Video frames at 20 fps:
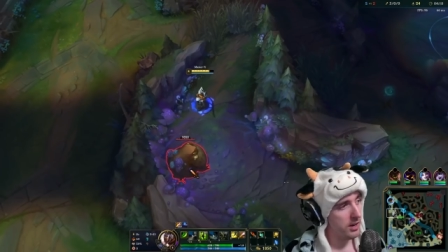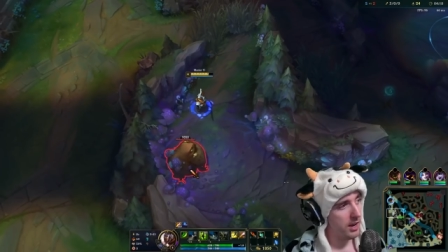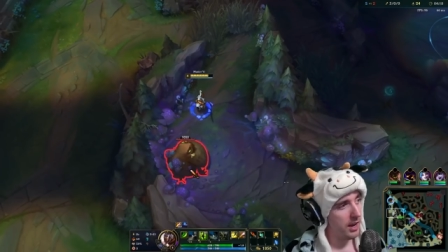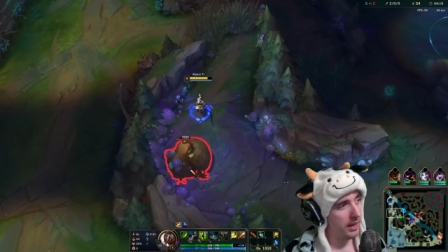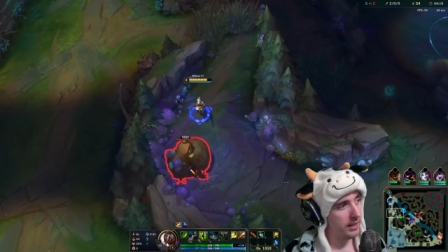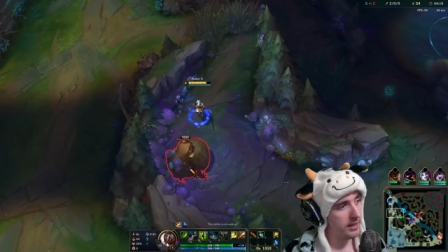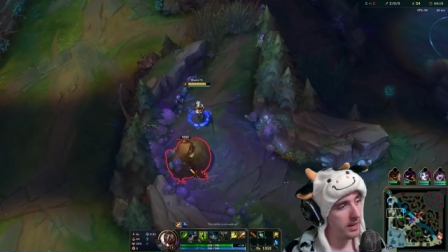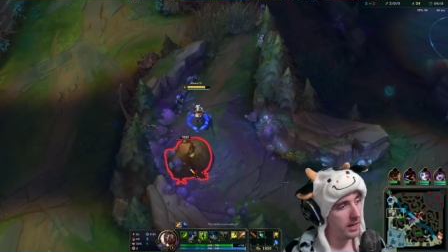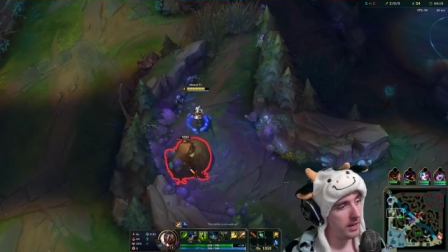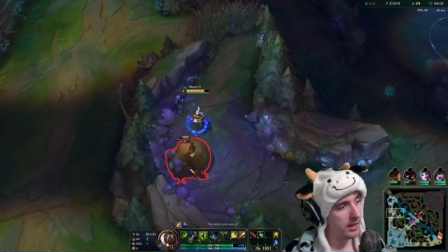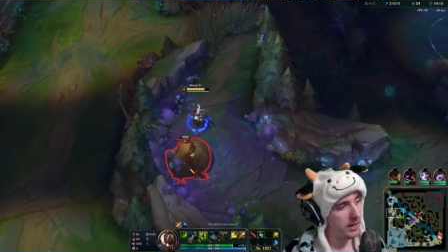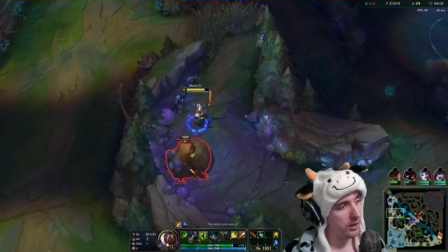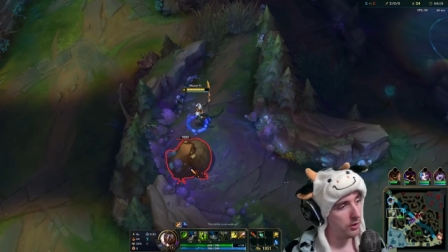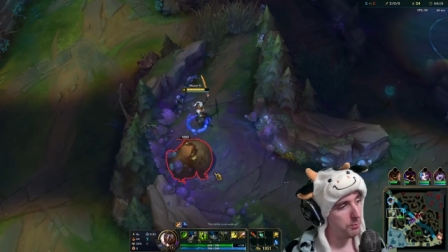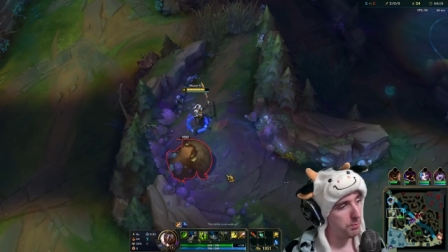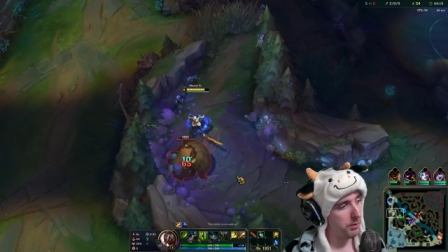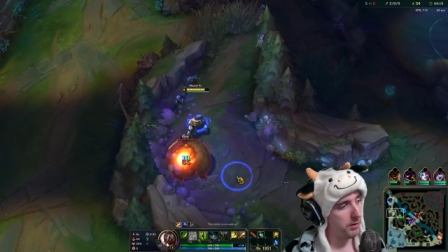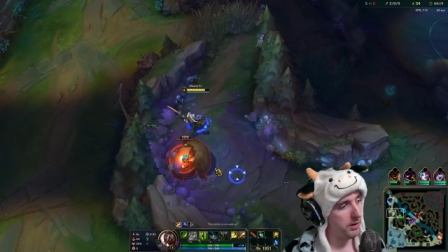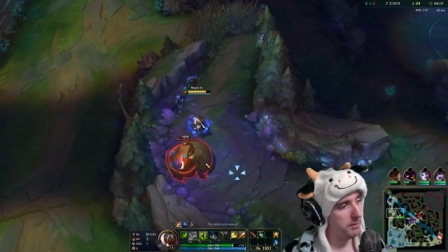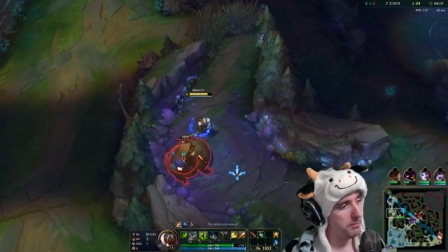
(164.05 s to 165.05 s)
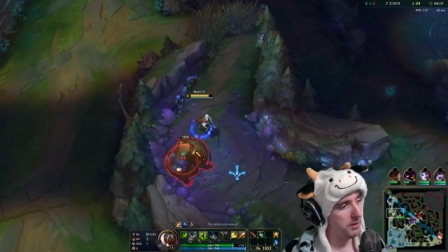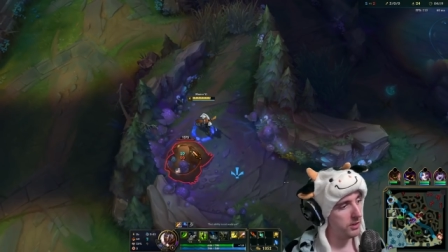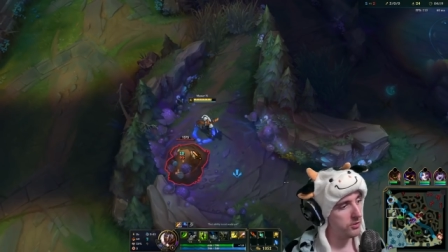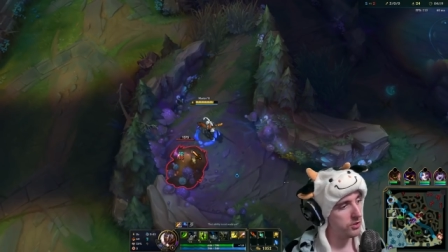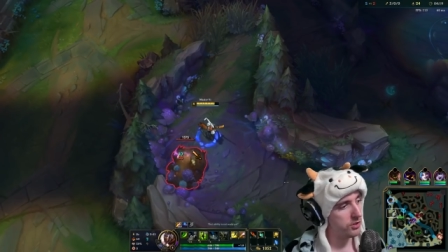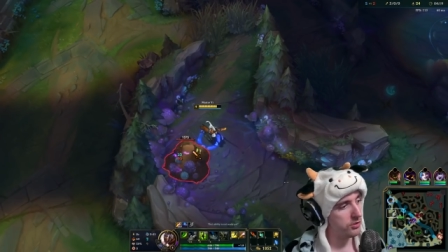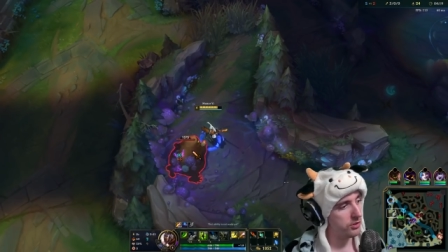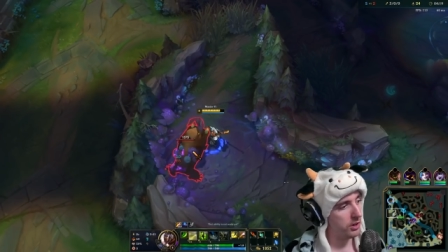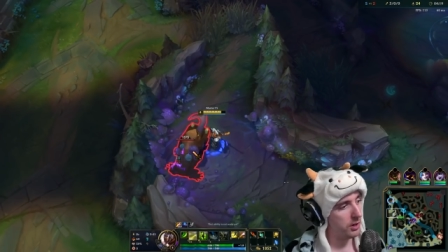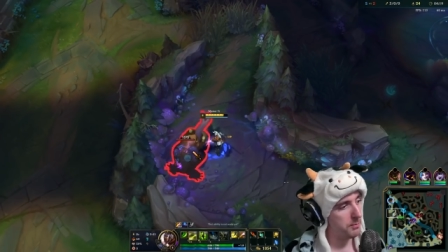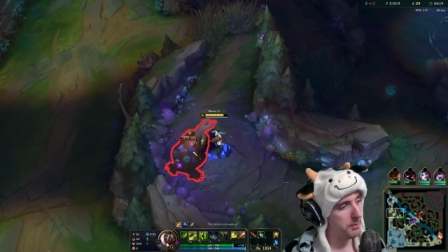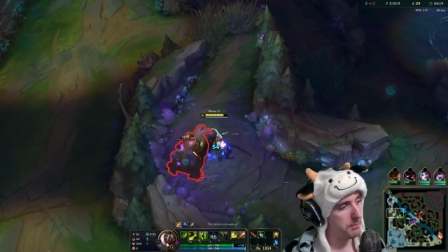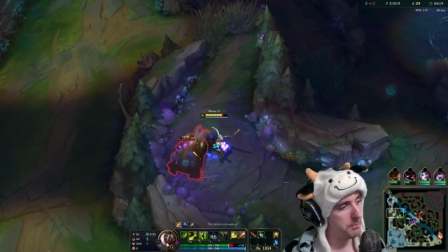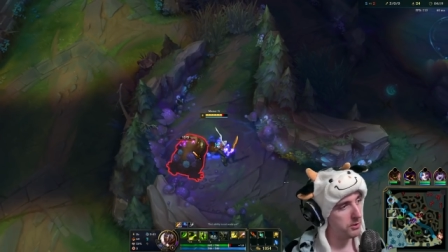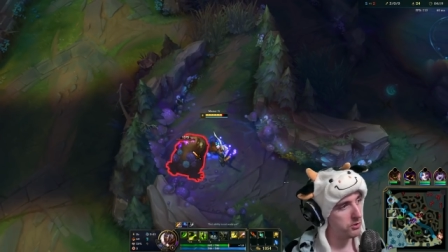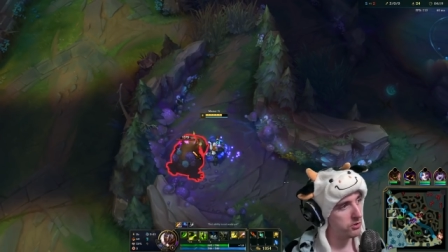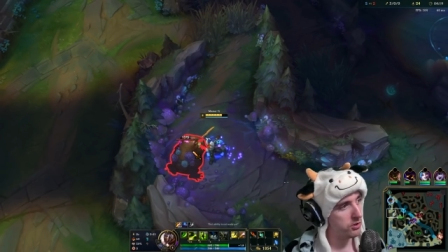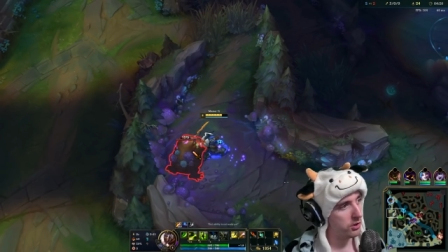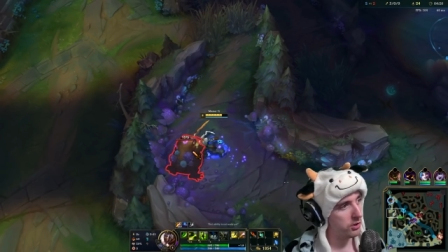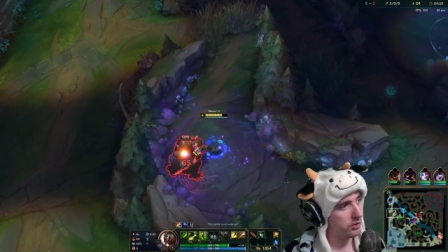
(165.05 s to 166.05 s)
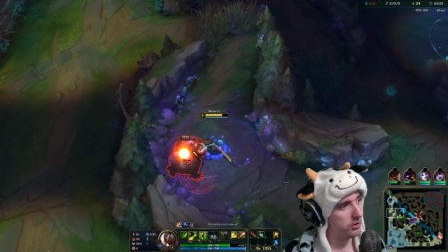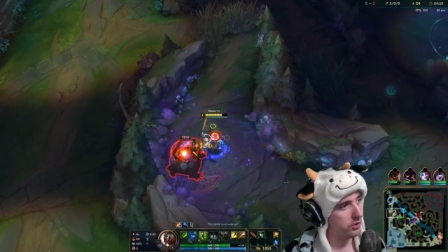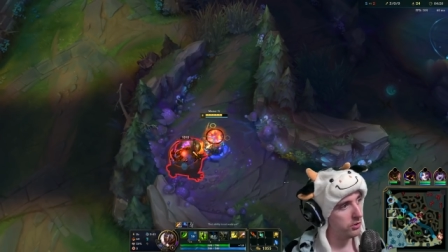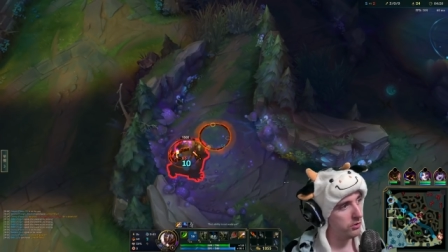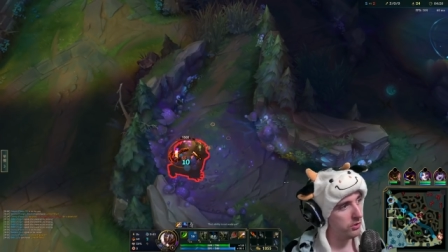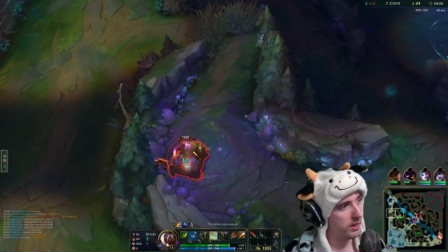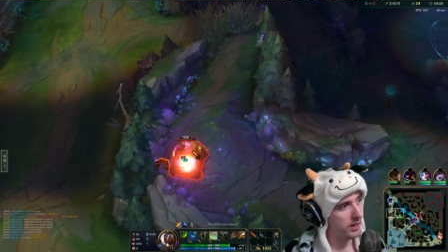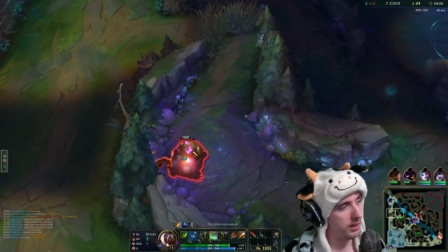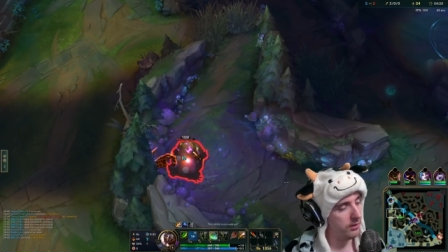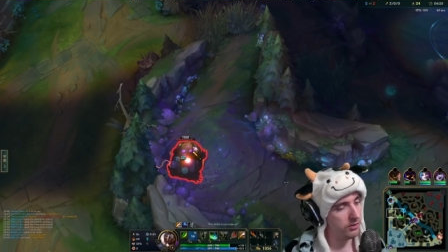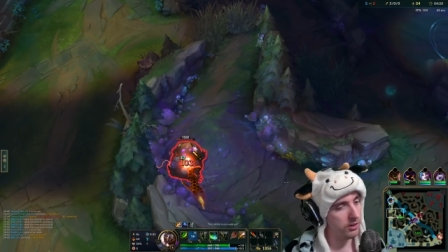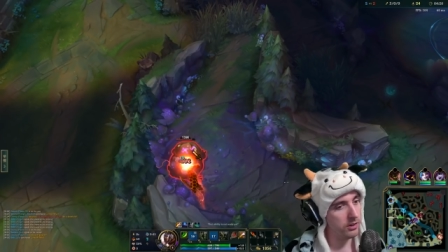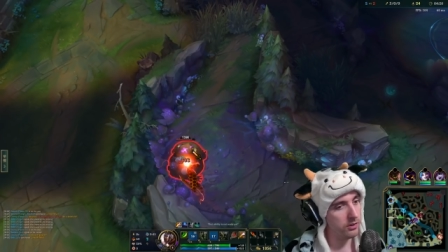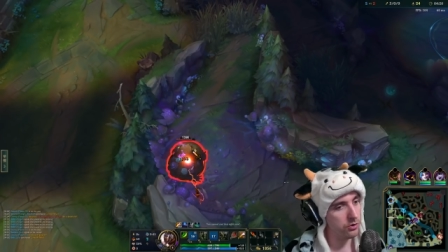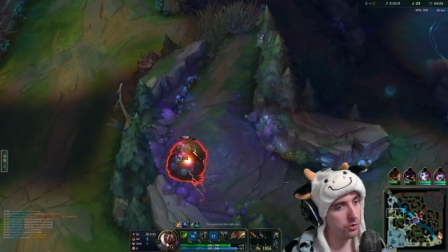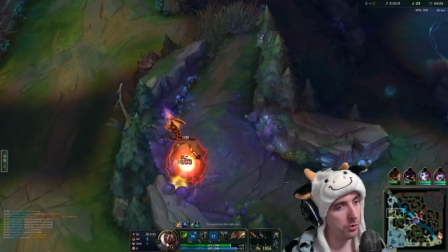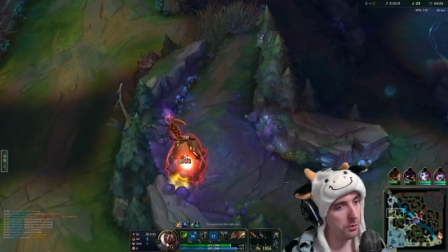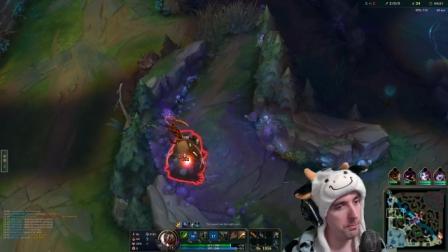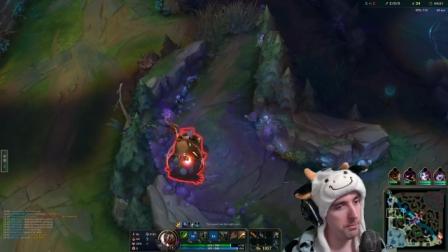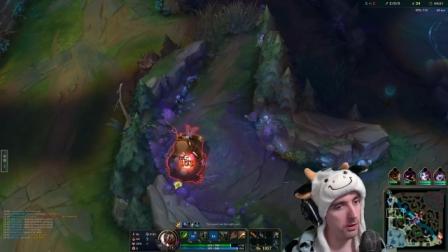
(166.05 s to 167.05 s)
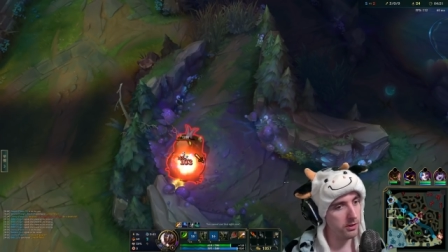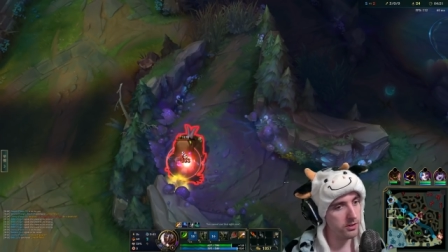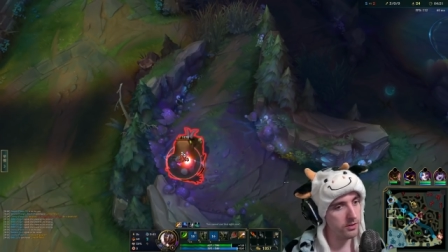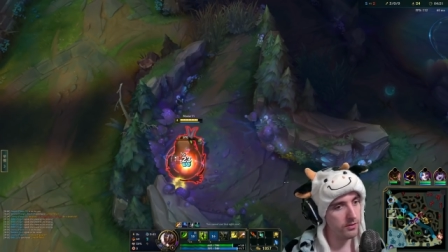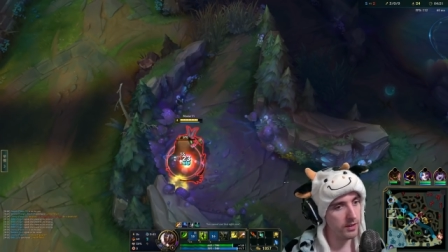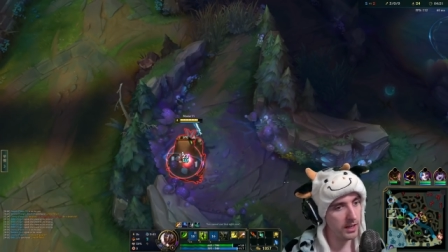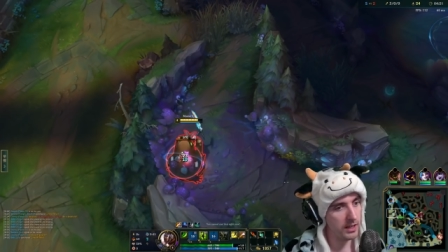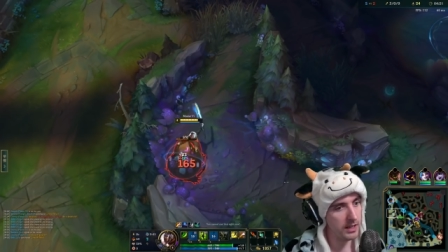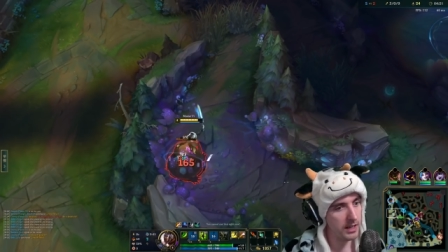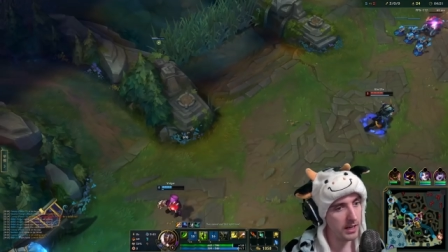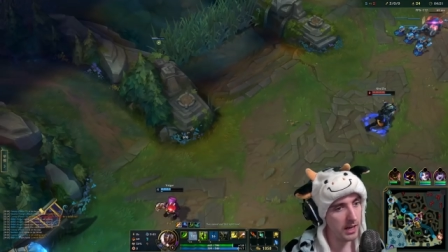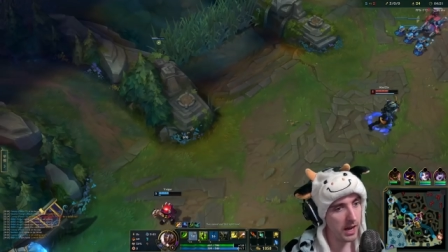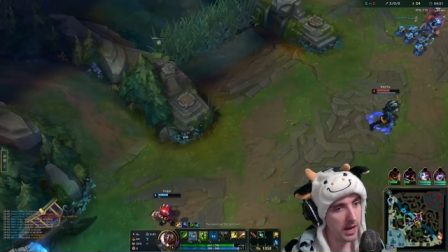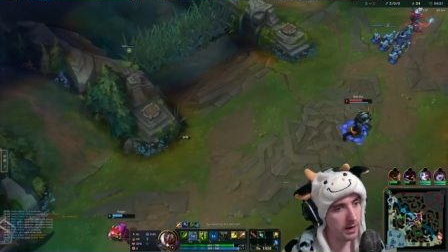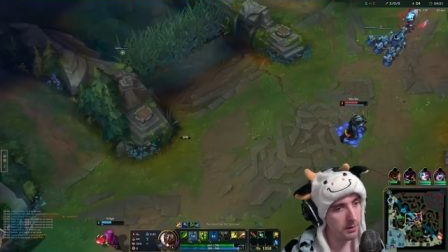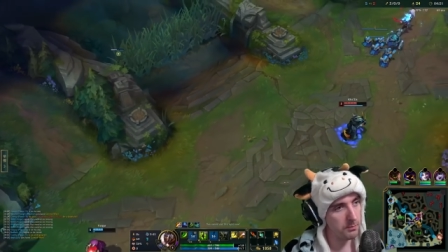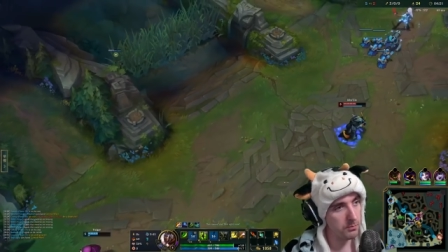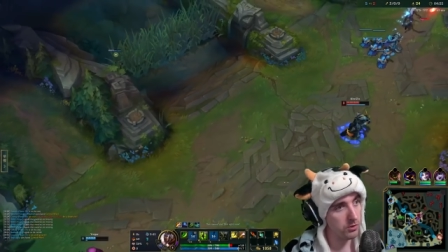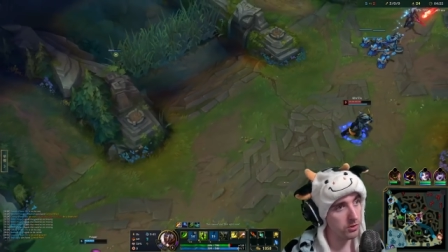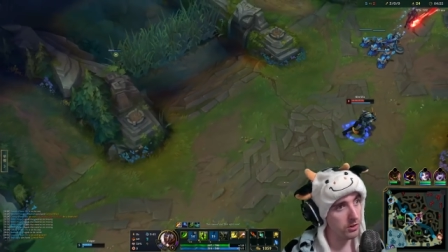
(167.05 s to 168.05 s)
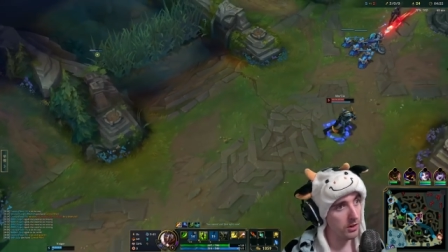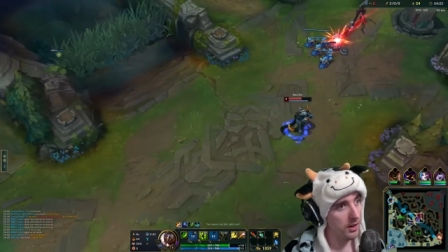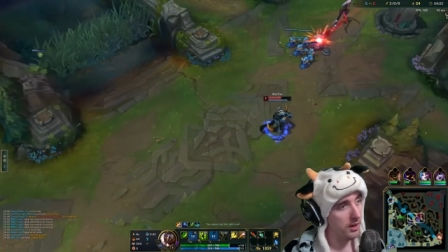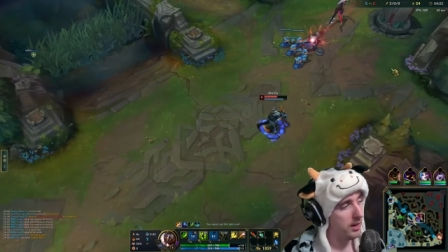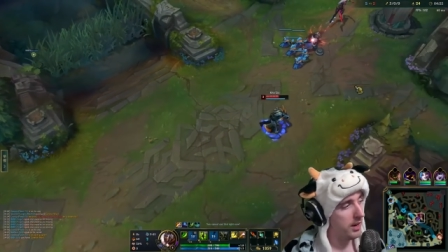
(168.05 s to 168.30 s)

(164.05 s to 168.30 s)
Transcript: and then it's pretty much just going to be Berserker Greaves into a bunch of AD items,